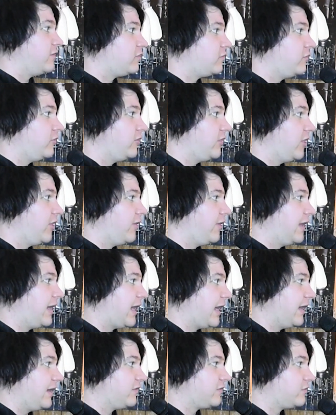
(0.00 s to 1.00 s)
the studio and
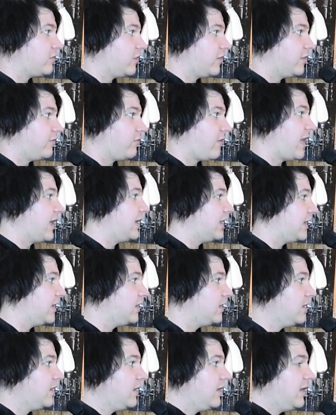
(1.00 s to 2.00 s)
I started
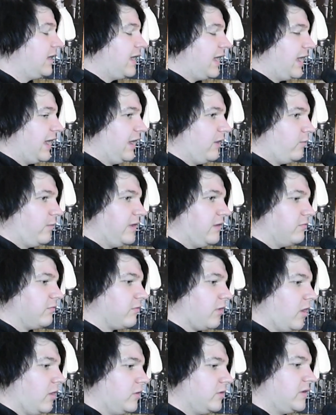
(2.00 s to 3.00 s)
writing, and we
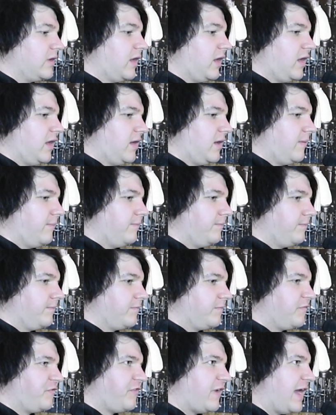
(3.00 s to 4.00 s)
wrote
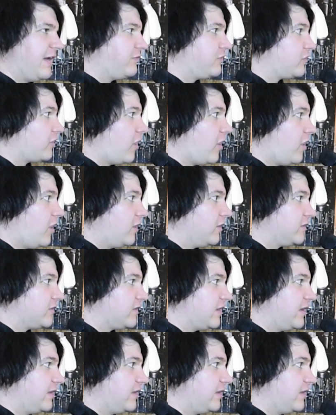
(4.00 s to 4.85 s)
5 songs,